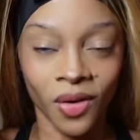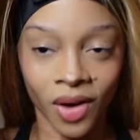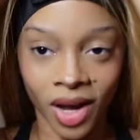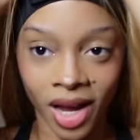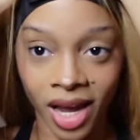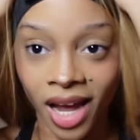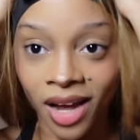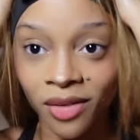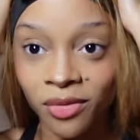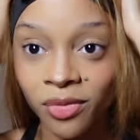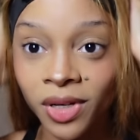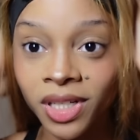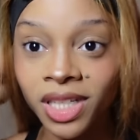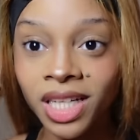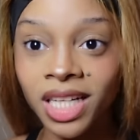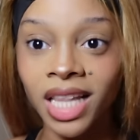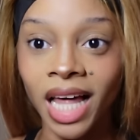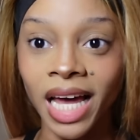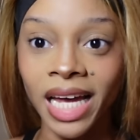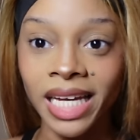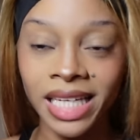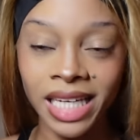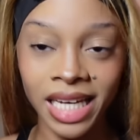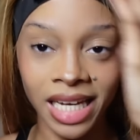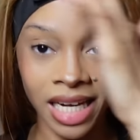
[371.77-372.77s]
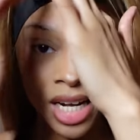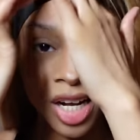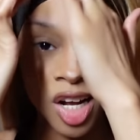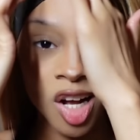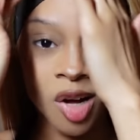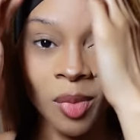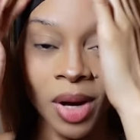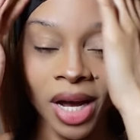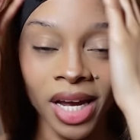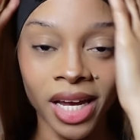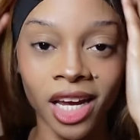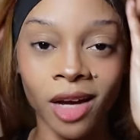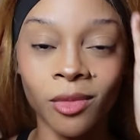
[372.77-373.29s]
Okay, I really like it.
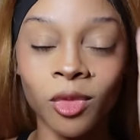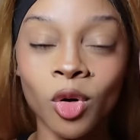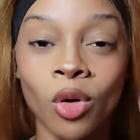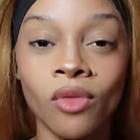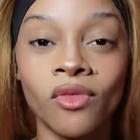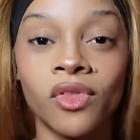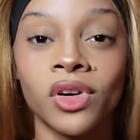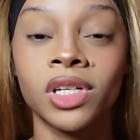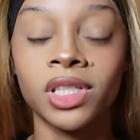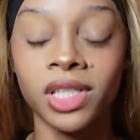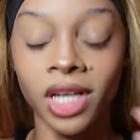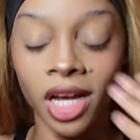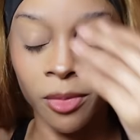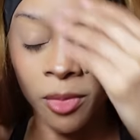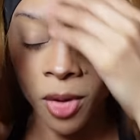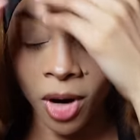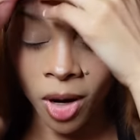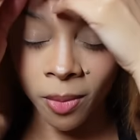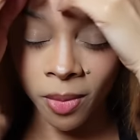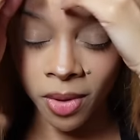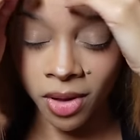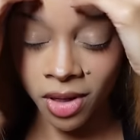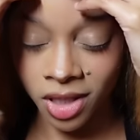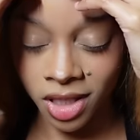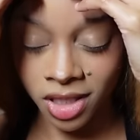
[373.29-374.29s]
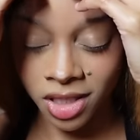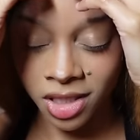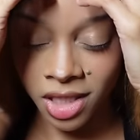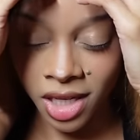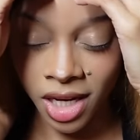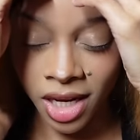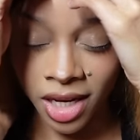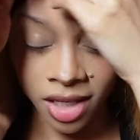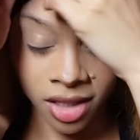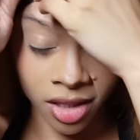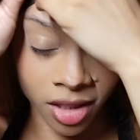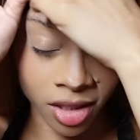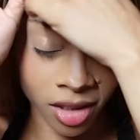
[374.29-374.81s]
Um, I am going for a side part, but let's
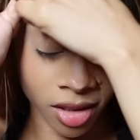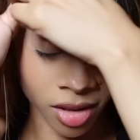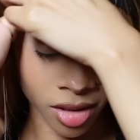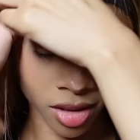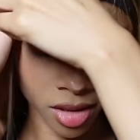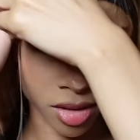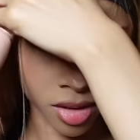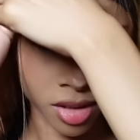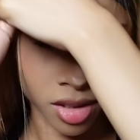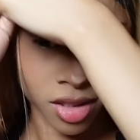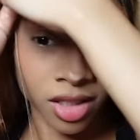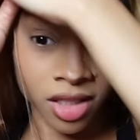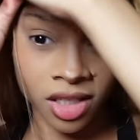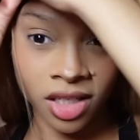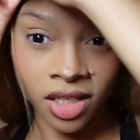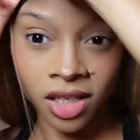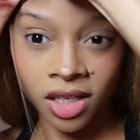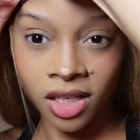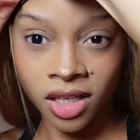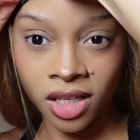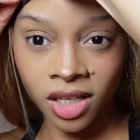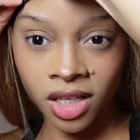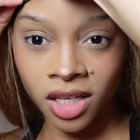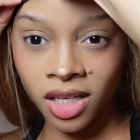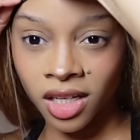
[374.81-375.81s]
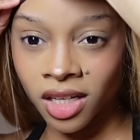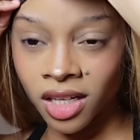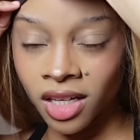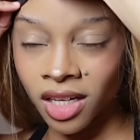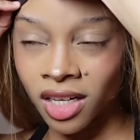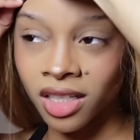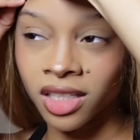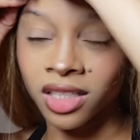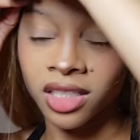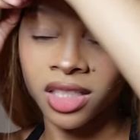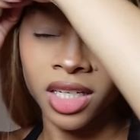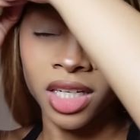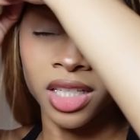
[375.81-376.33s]
take the
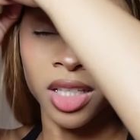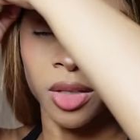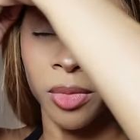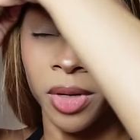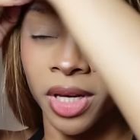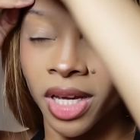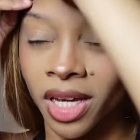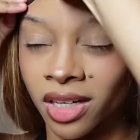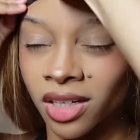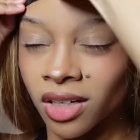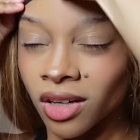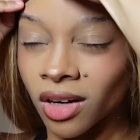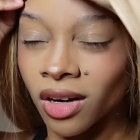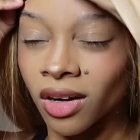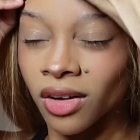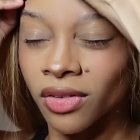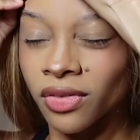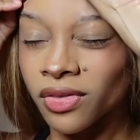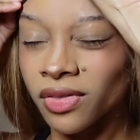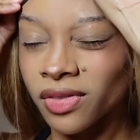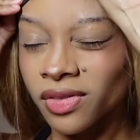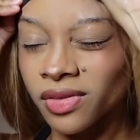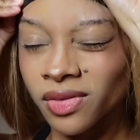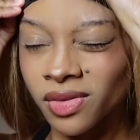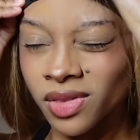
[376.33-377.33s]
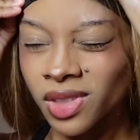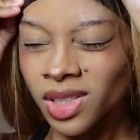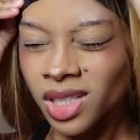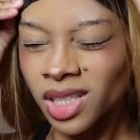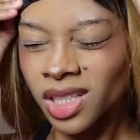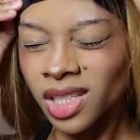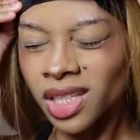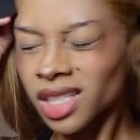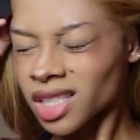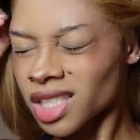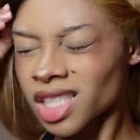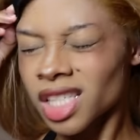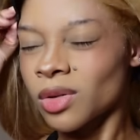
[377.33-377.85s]
let's take the band off.
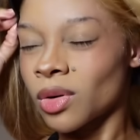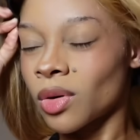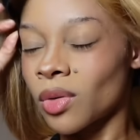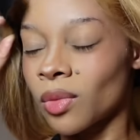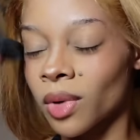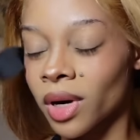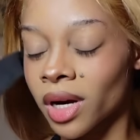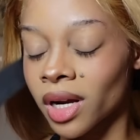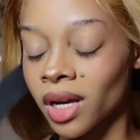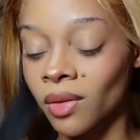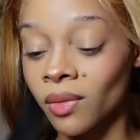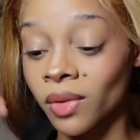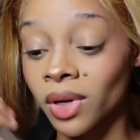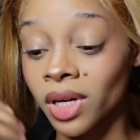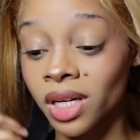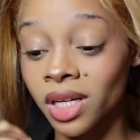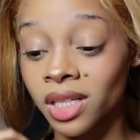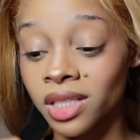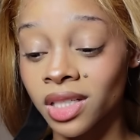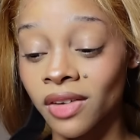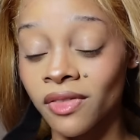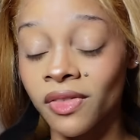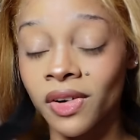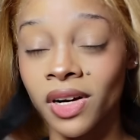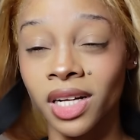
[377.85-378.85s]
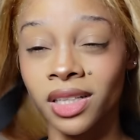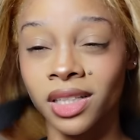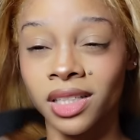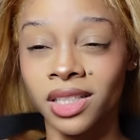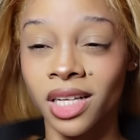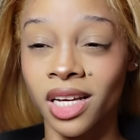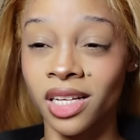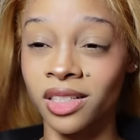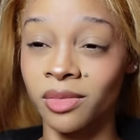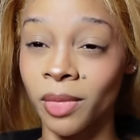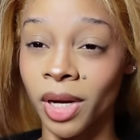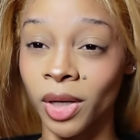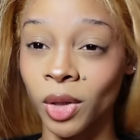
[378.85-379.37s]
See what we're working with, because I forgot this
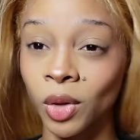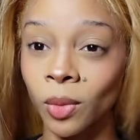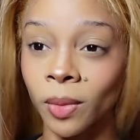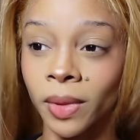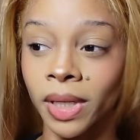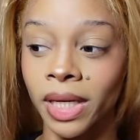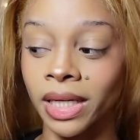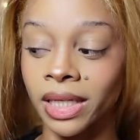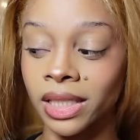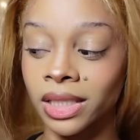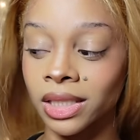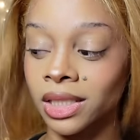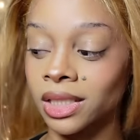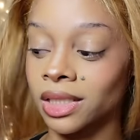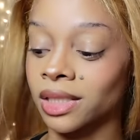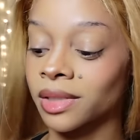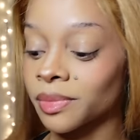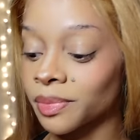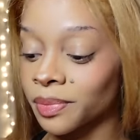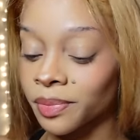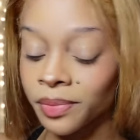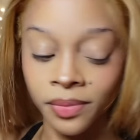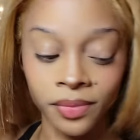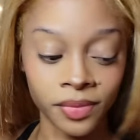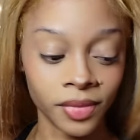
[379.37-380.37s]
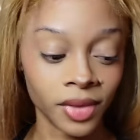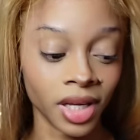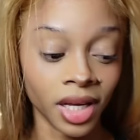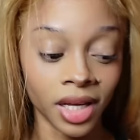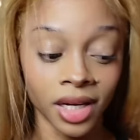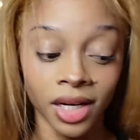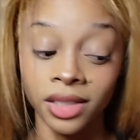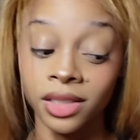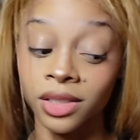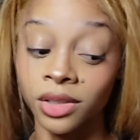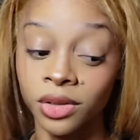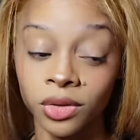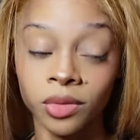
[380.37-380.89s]
has micro bangs.
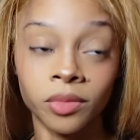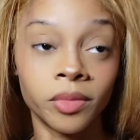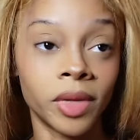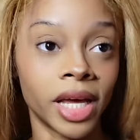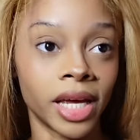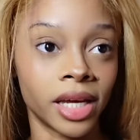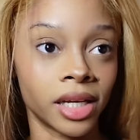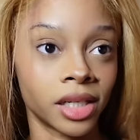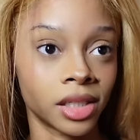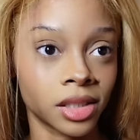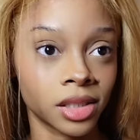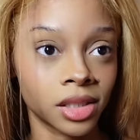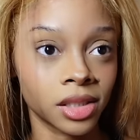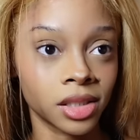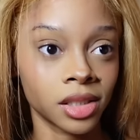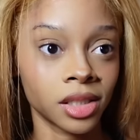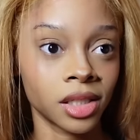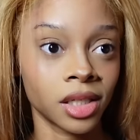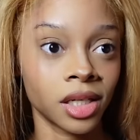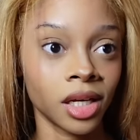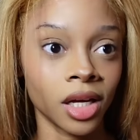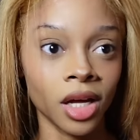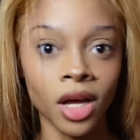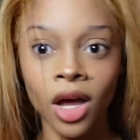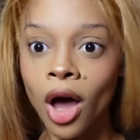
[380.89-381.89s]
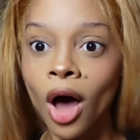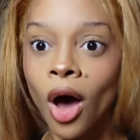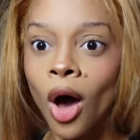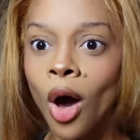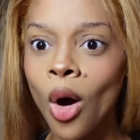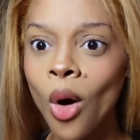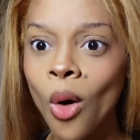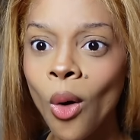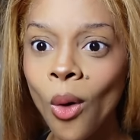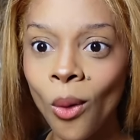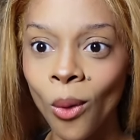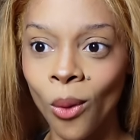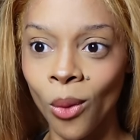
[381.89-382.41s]
I need to do the bangs.
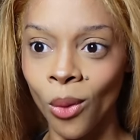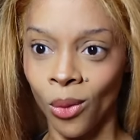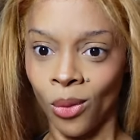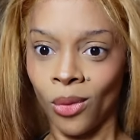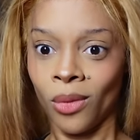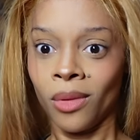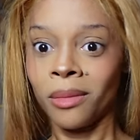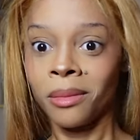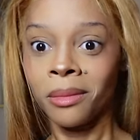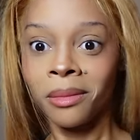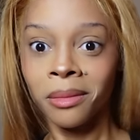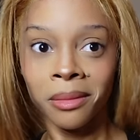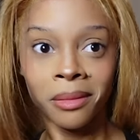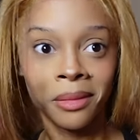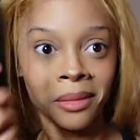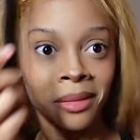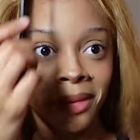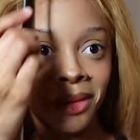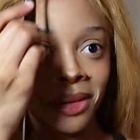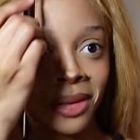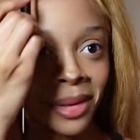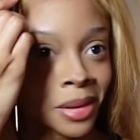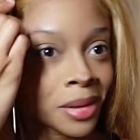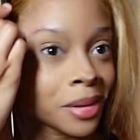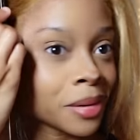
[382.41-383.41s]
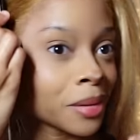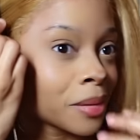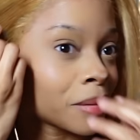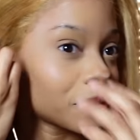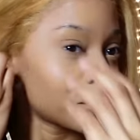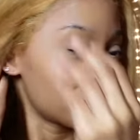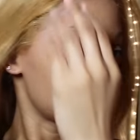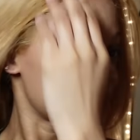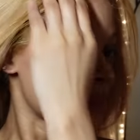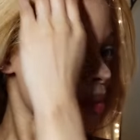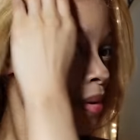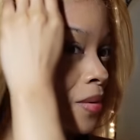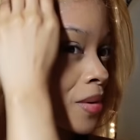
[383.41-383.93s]
Oh!
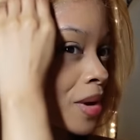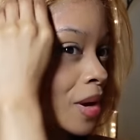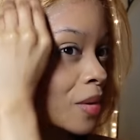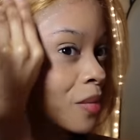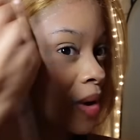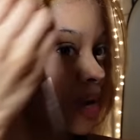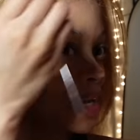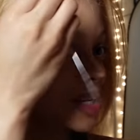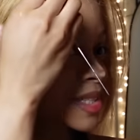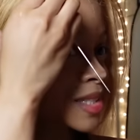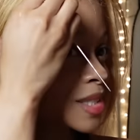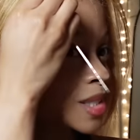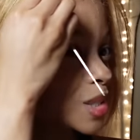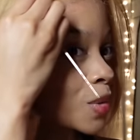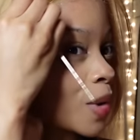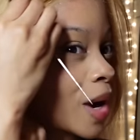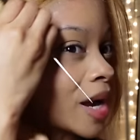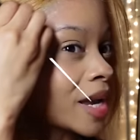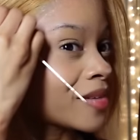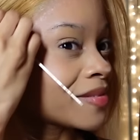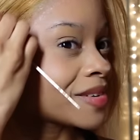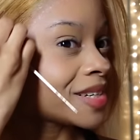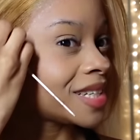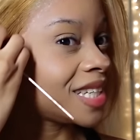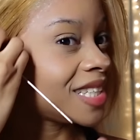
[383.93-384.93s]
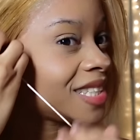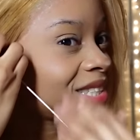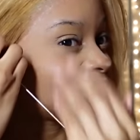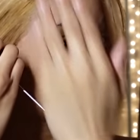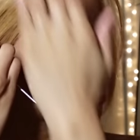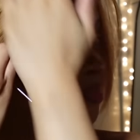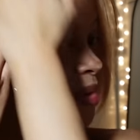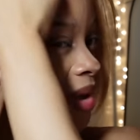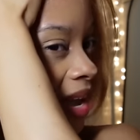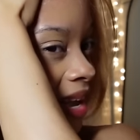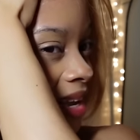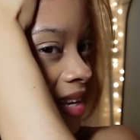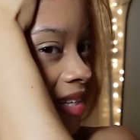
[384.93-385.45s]
Okay, wait, do I even need to
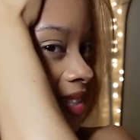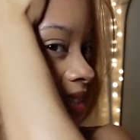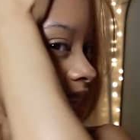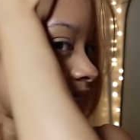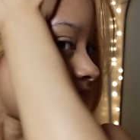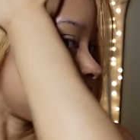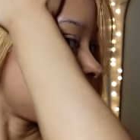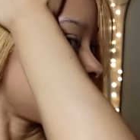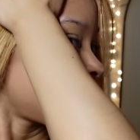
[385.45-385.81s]
do bangs?